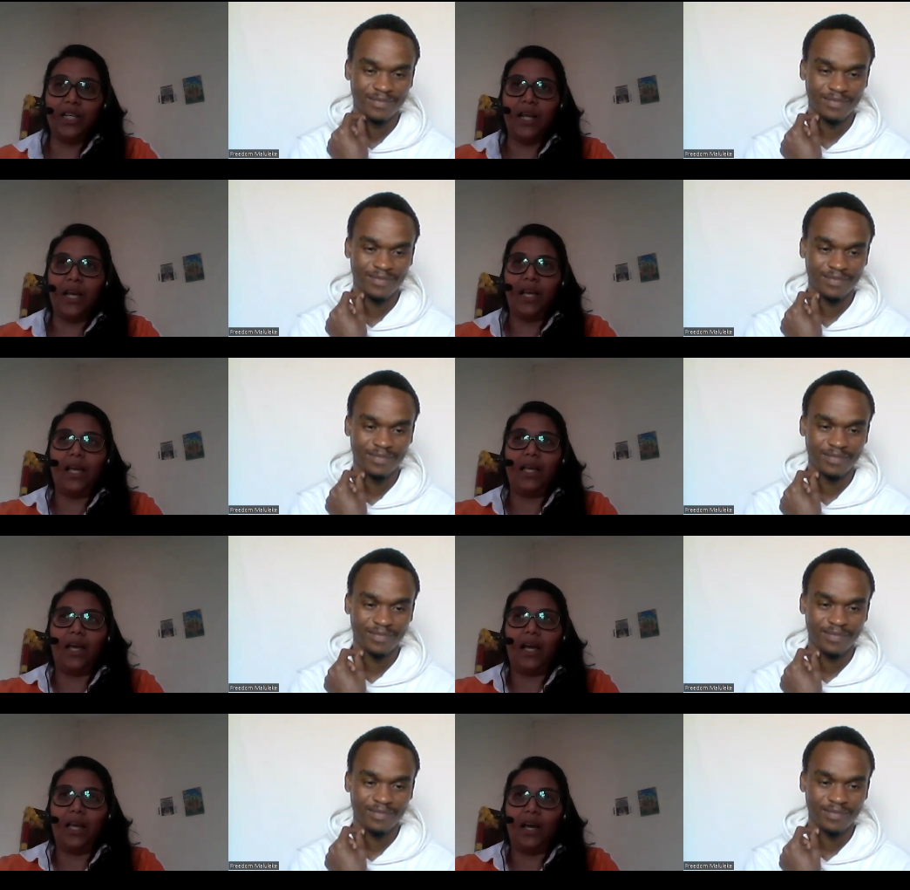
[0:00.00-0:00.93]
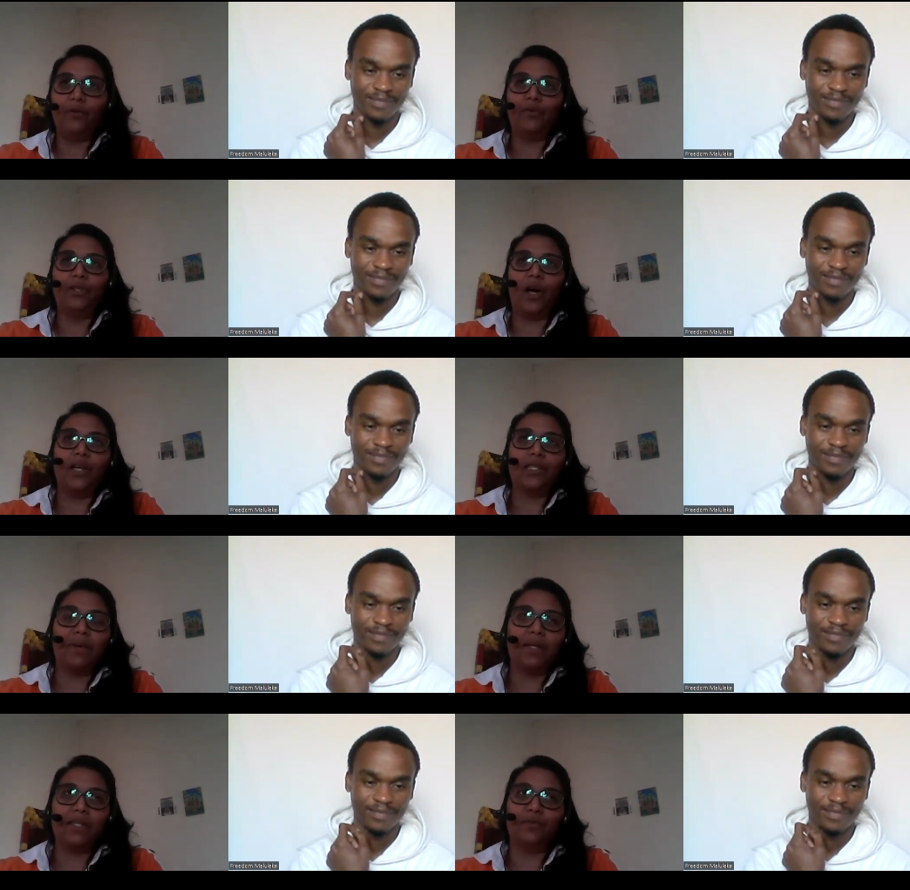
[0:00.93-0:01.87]
Speaker 1: And I, I, I often ask
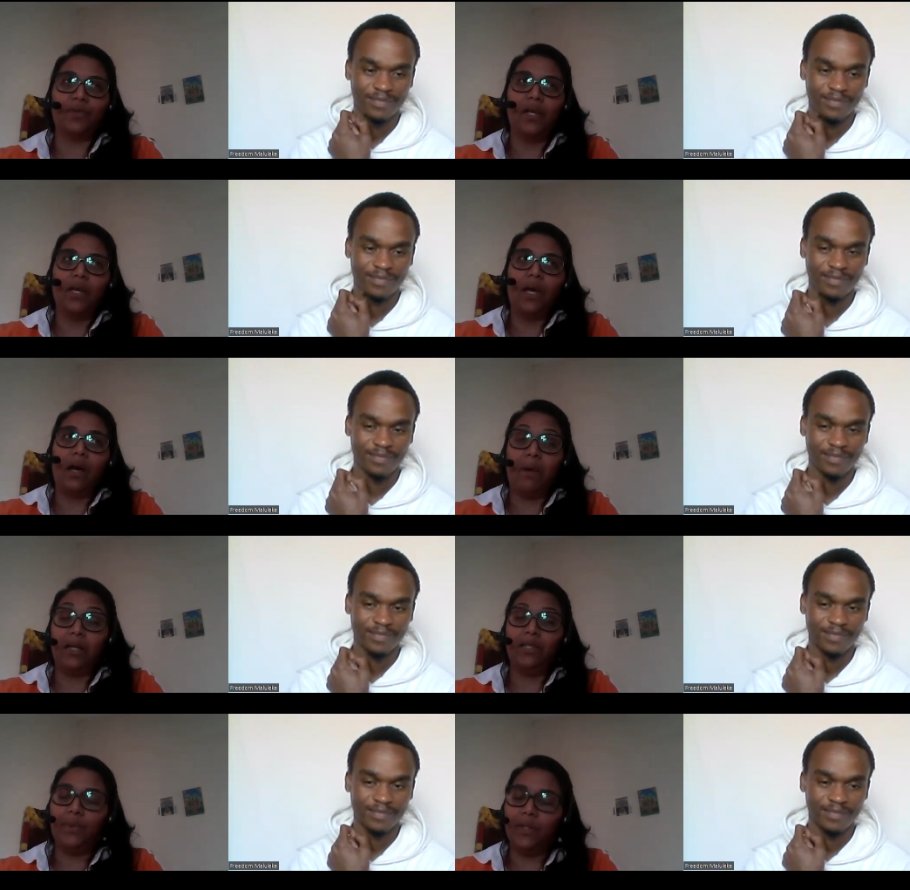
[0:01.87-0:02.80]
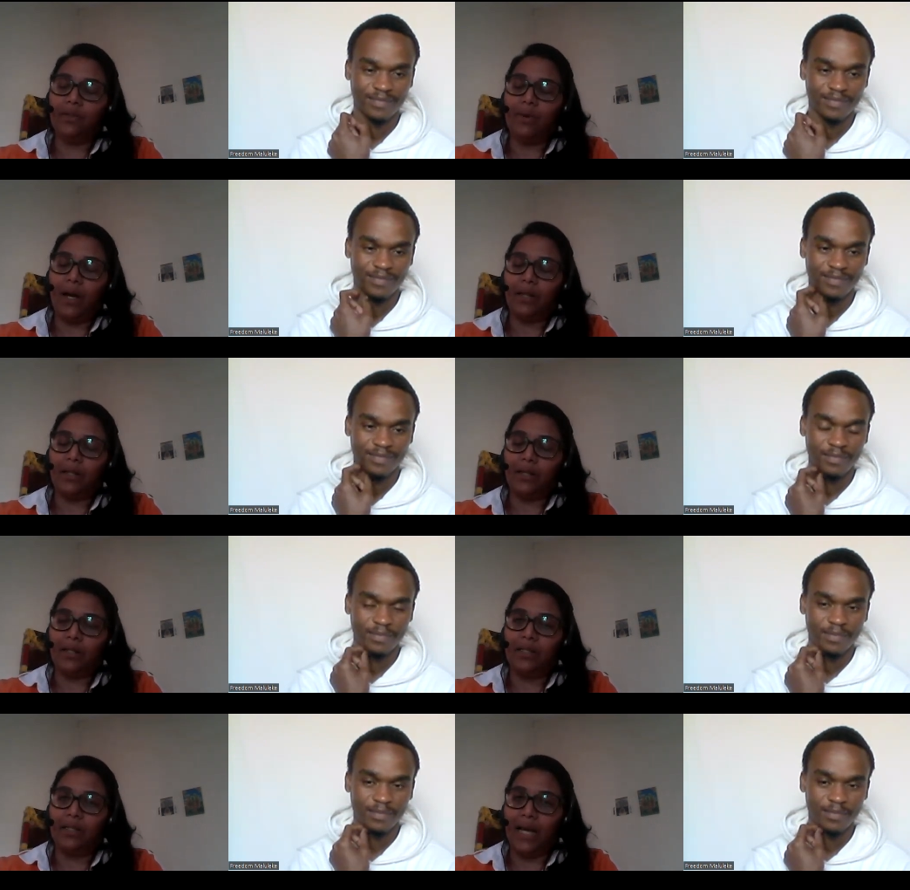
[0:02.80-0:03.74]
myself, am I doing the right
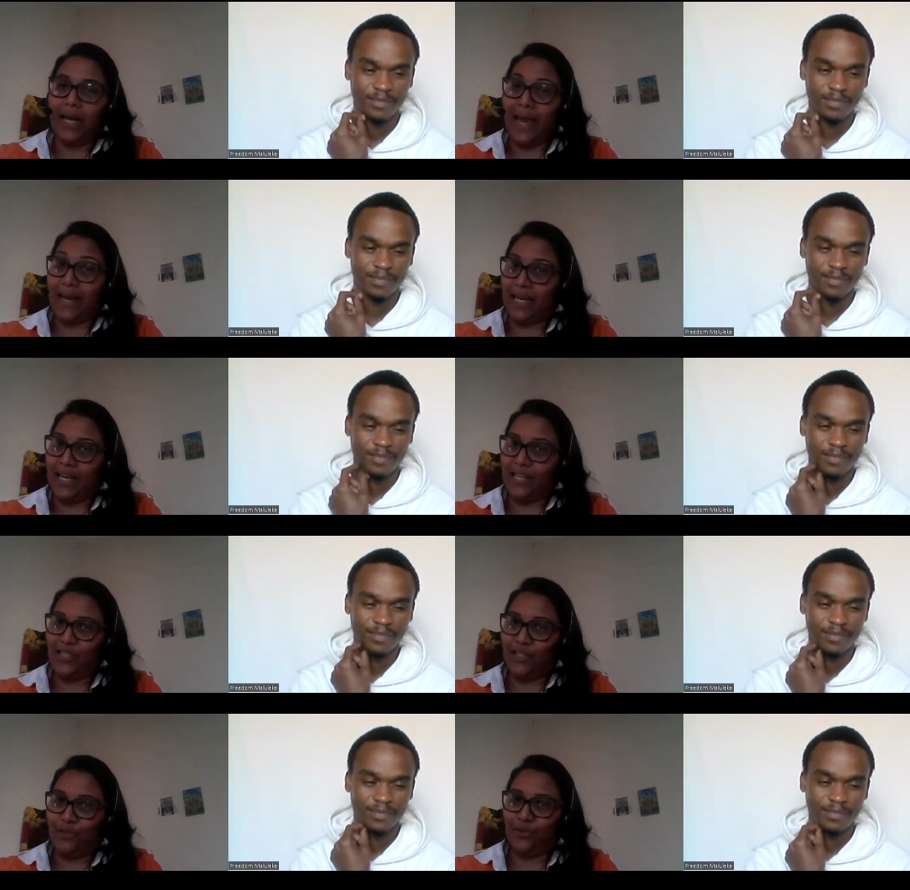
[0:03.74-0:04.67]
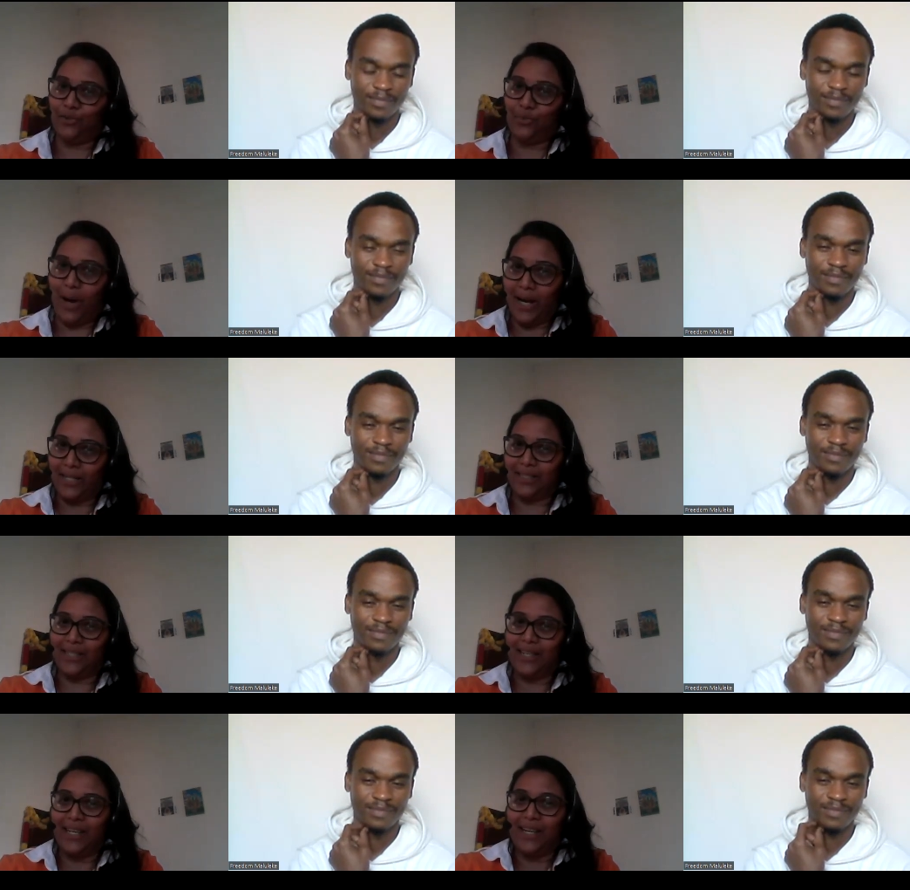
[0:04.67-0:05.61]
thing? Did I engage into the right
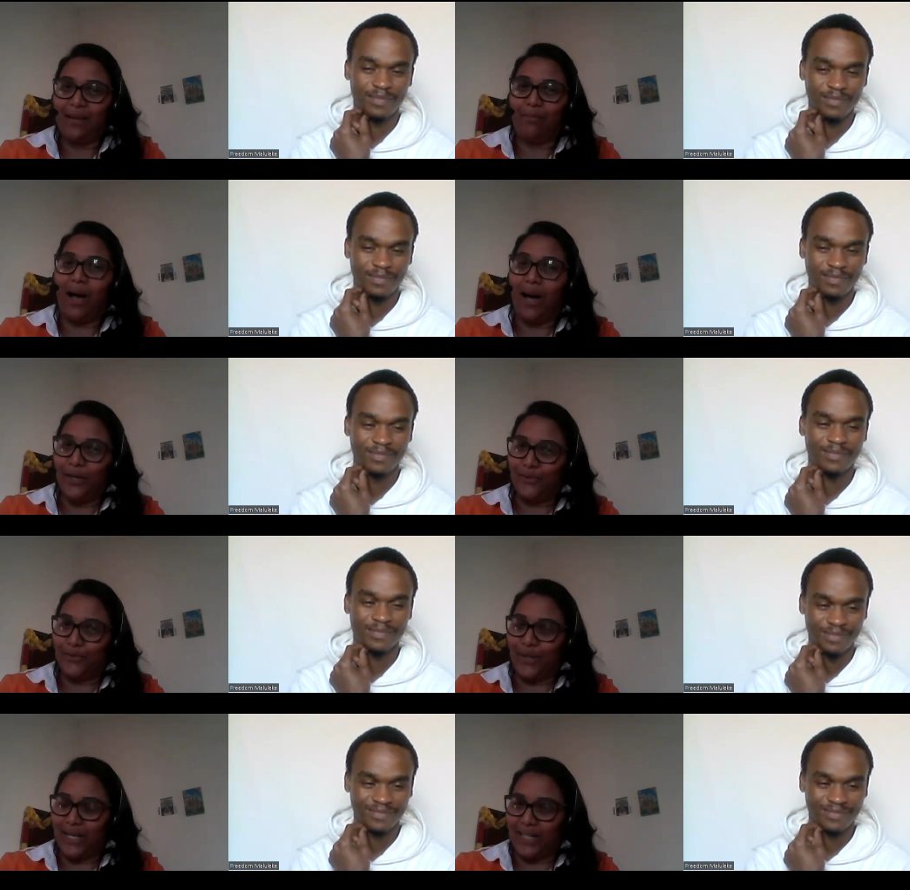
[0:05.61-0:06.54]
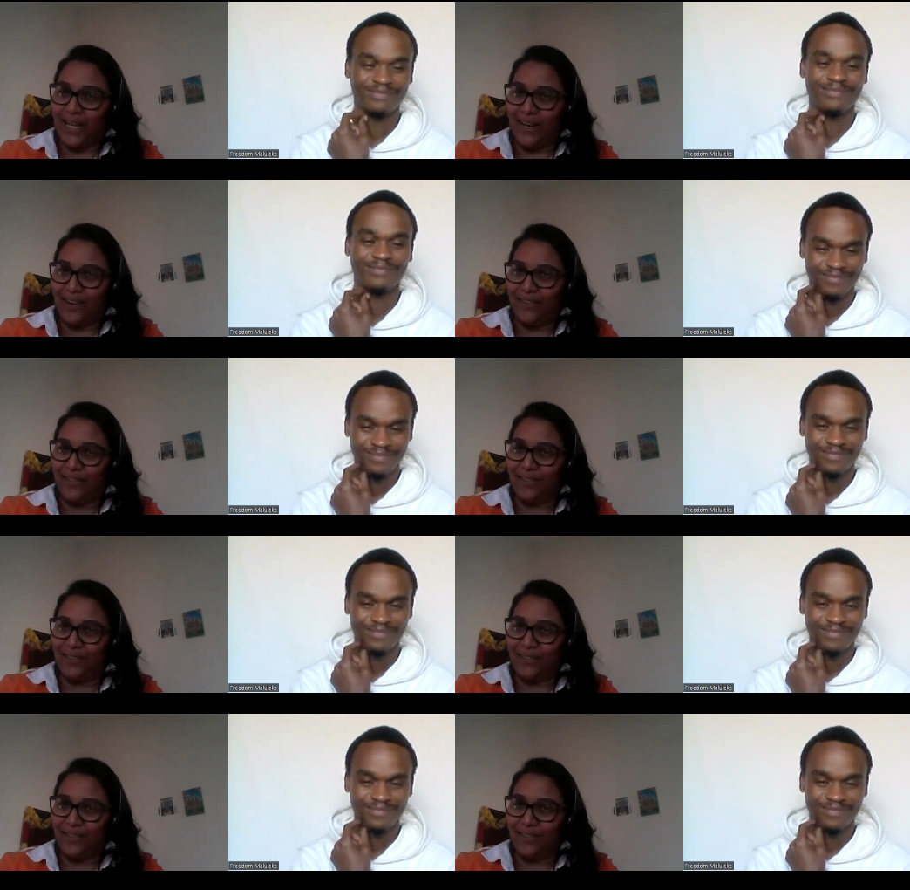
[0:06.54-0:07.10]
mm. path right now?